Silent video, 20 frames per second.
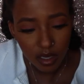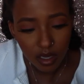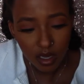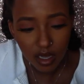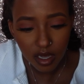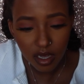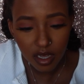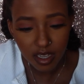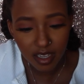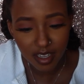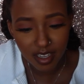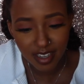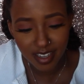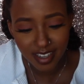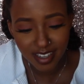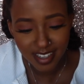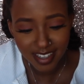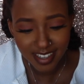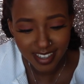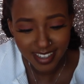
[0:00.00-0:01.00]
Ah,
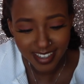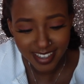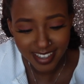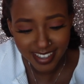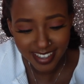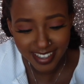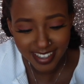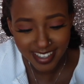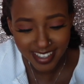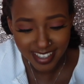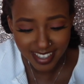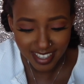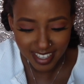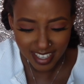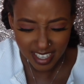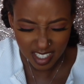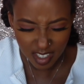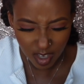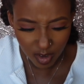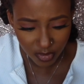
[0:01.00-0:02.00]

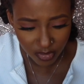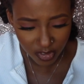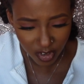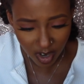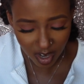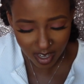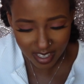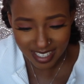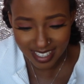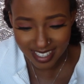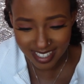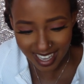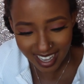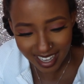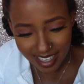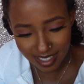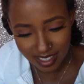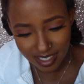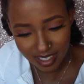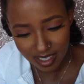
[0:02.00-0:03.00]
it's a full-on
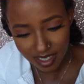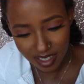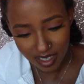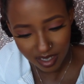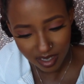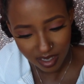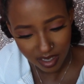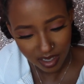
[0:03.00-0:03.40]
set.